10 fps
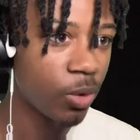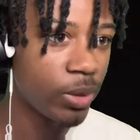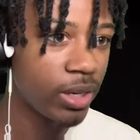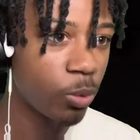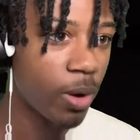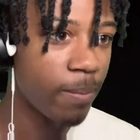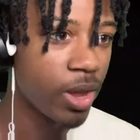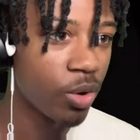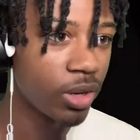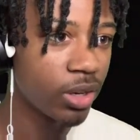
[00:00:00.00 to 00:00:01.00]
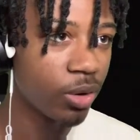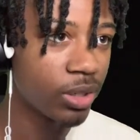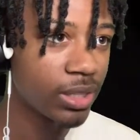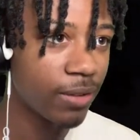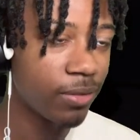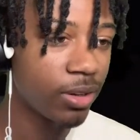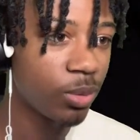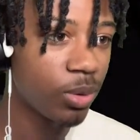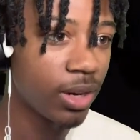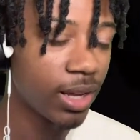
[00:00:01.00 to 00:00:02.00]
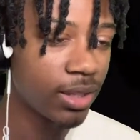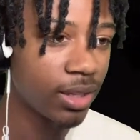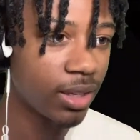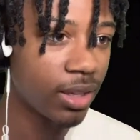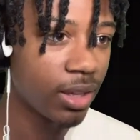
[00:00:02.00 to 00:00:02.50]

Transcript: We need one million, though. This ain't finna do nothing.